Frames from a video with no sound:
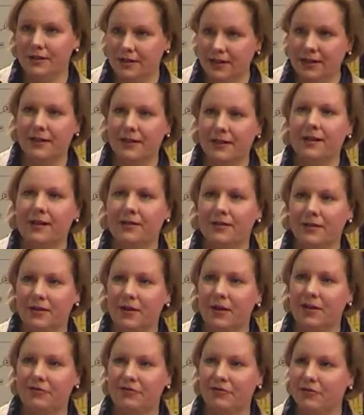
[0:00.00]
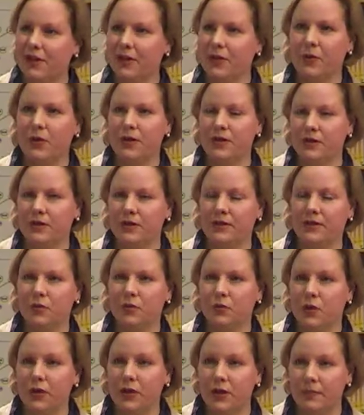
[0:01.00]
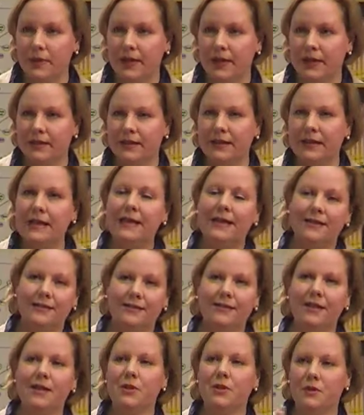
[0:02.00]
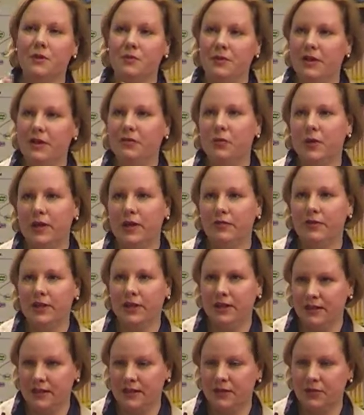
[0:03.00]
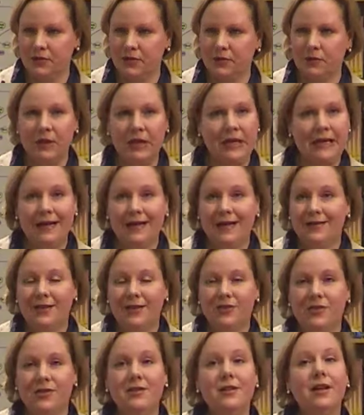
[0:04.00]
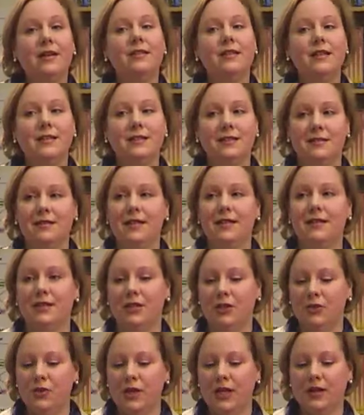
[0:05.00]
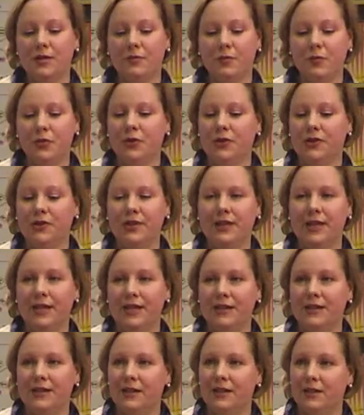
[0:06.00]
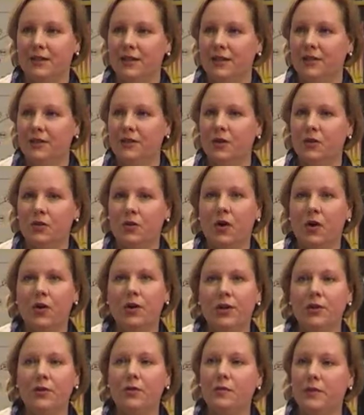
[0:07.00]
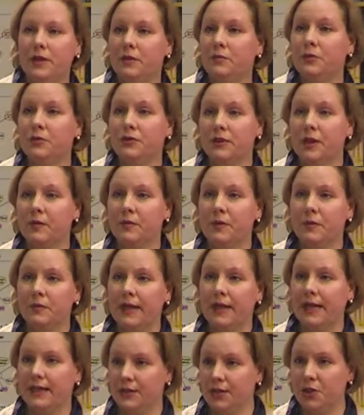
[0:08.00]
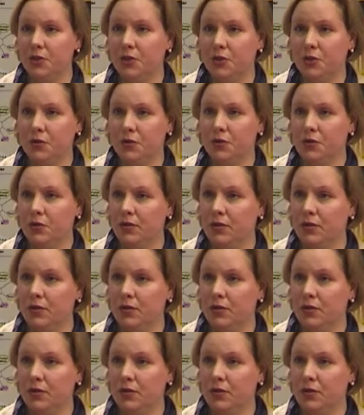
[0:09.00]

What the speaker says: tick that off right away, so you don't have to worry about it. At the same time, you have a way of getting in touch with them. There's nothing to say that you can't put on that, are you amenable to coming back to